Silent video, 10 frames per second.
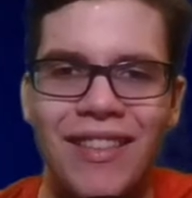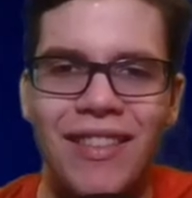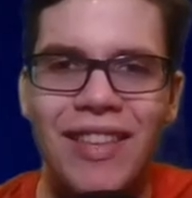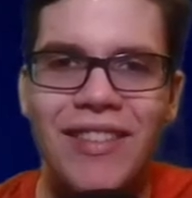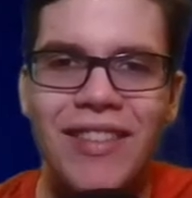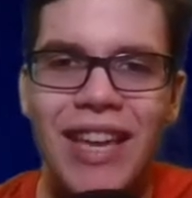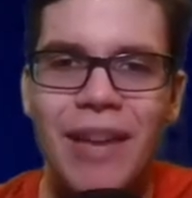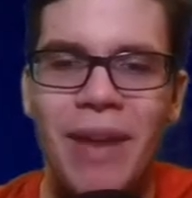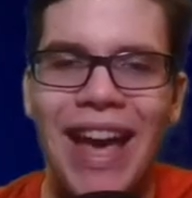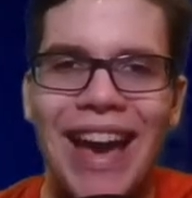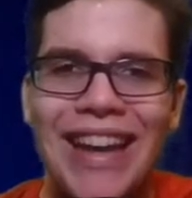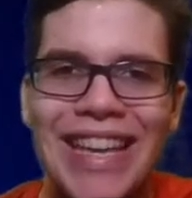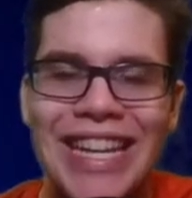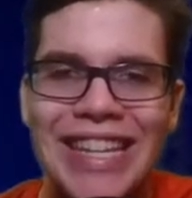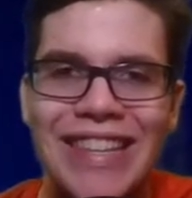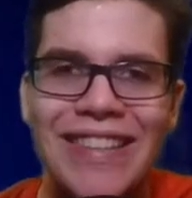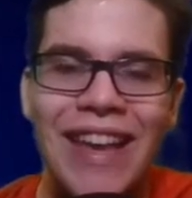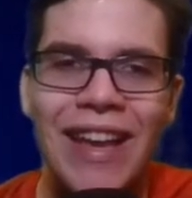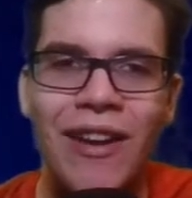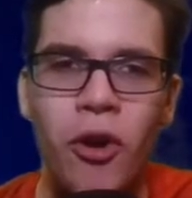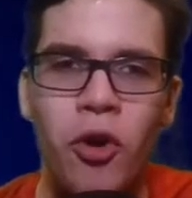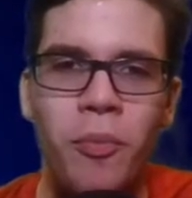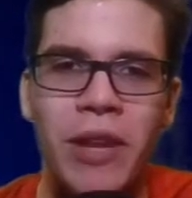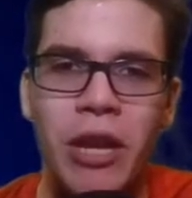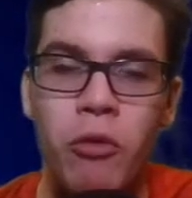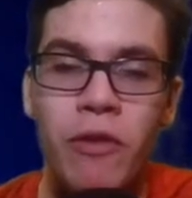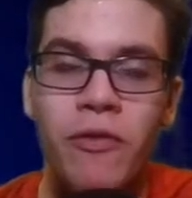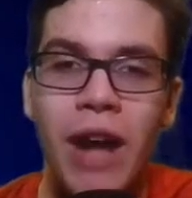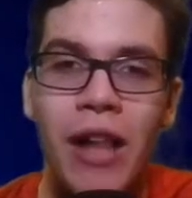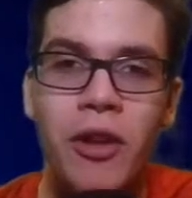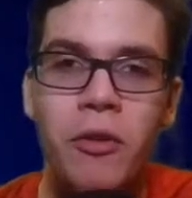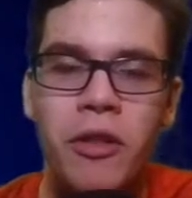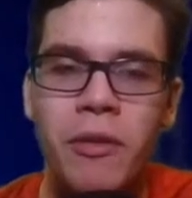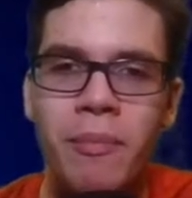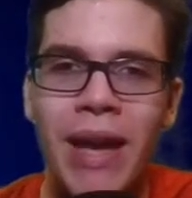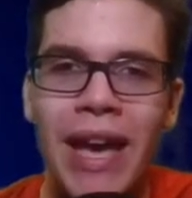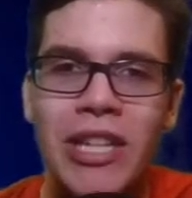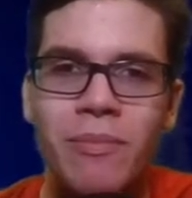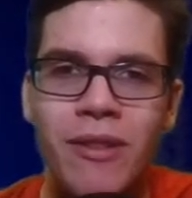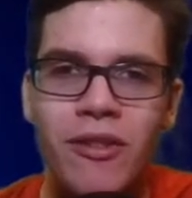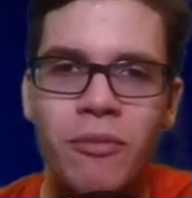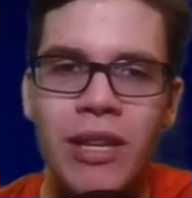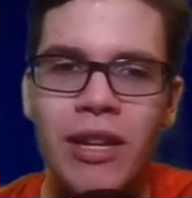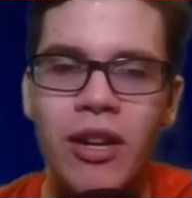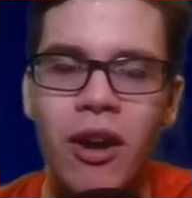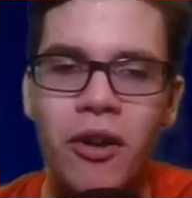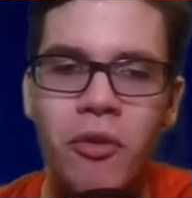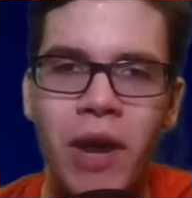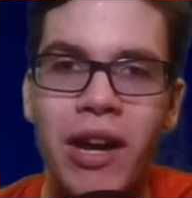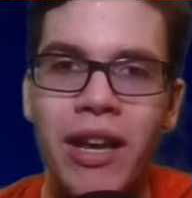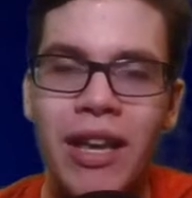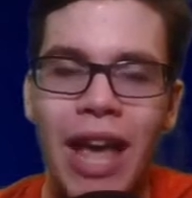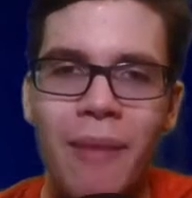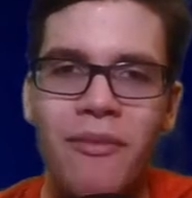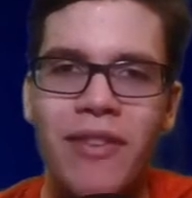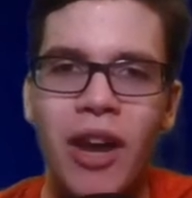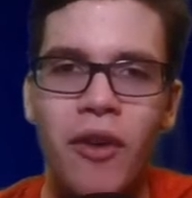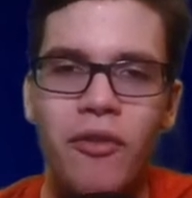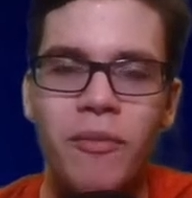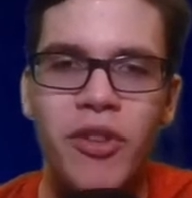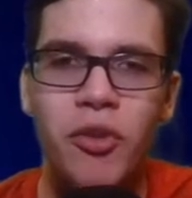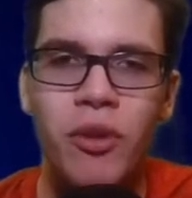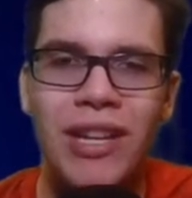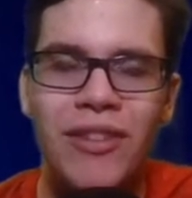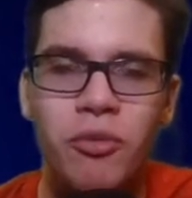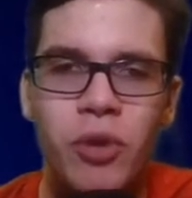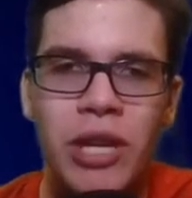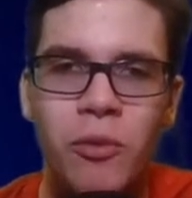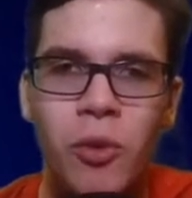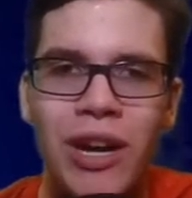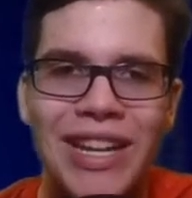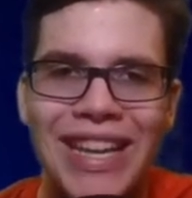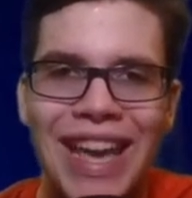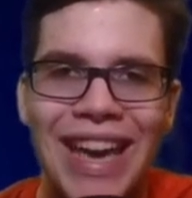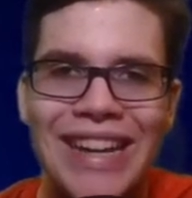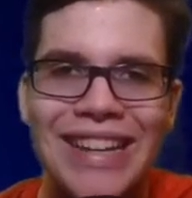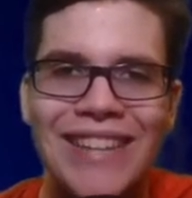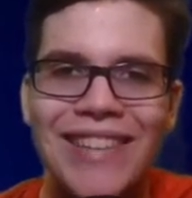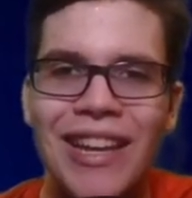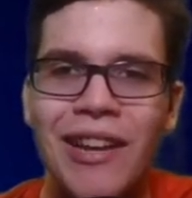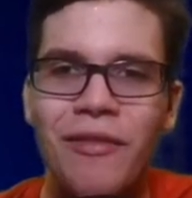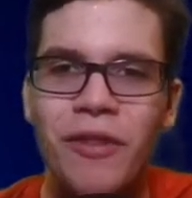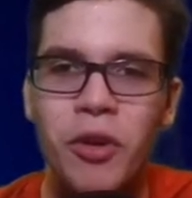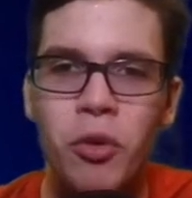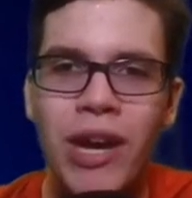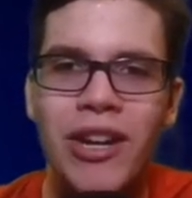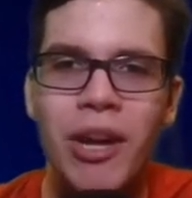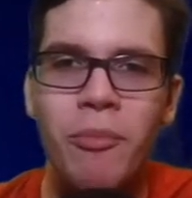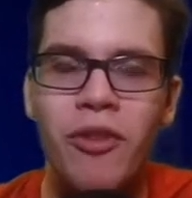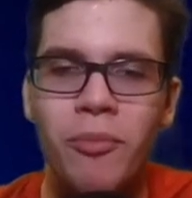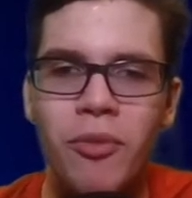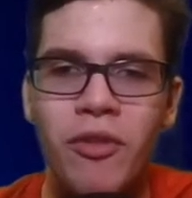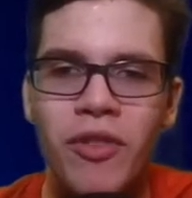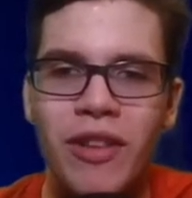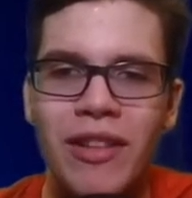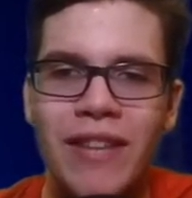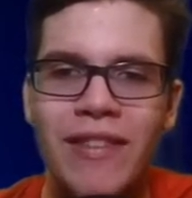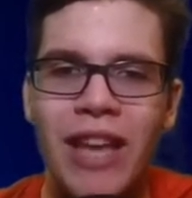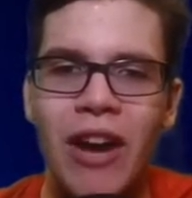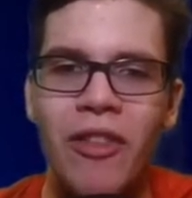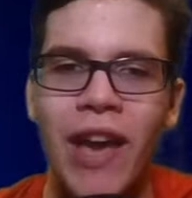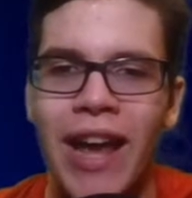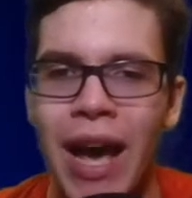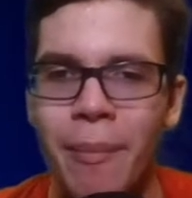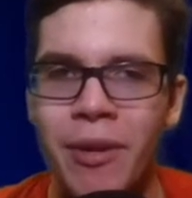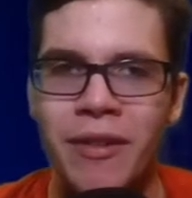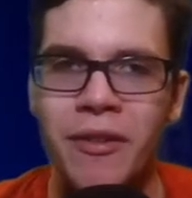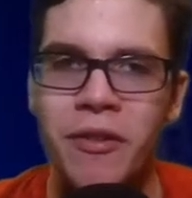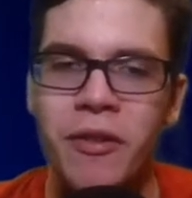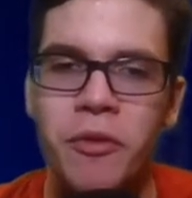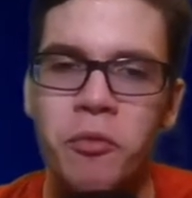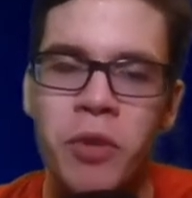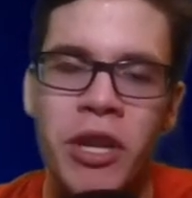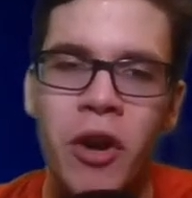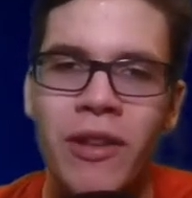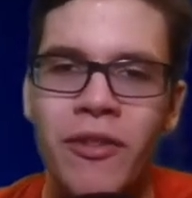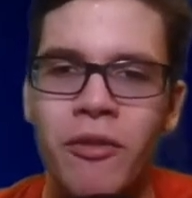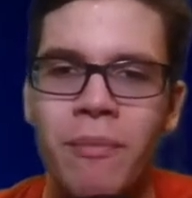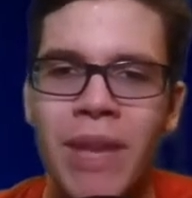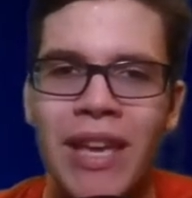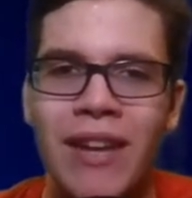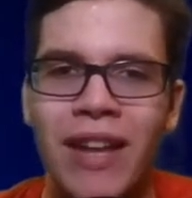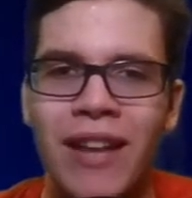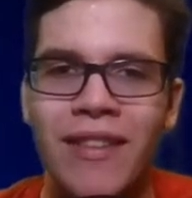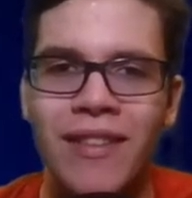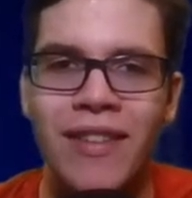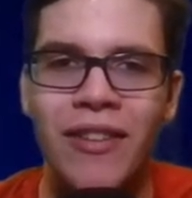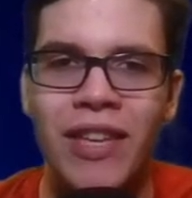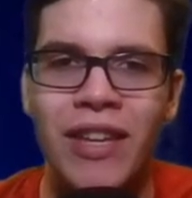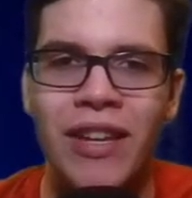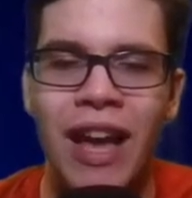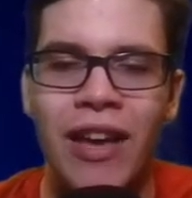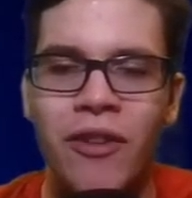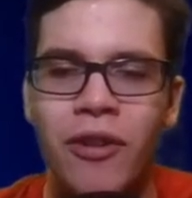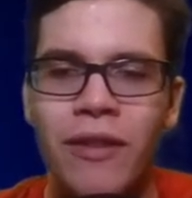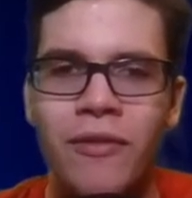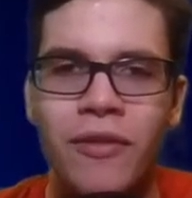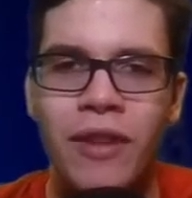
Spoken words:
This game had an insane opening. We follow the match between Caruana and MVL from the 2021 candidates for quite a number of moves. Let's see how that happened. We go into a mainline Sicilian Najdorf,